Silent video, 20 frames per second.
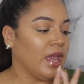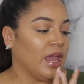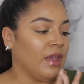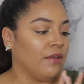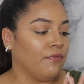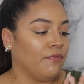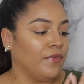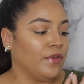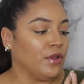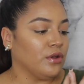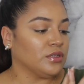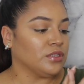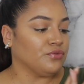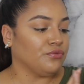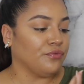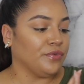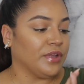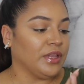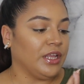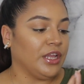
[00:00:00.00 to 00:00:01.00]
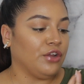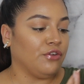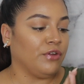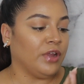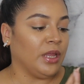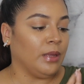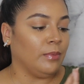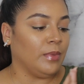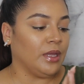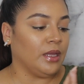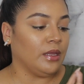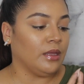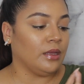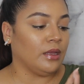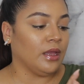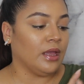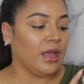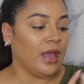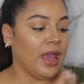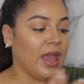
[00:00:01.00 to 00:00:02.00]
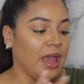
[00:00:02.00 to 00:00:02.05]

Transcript: it feels really creamy,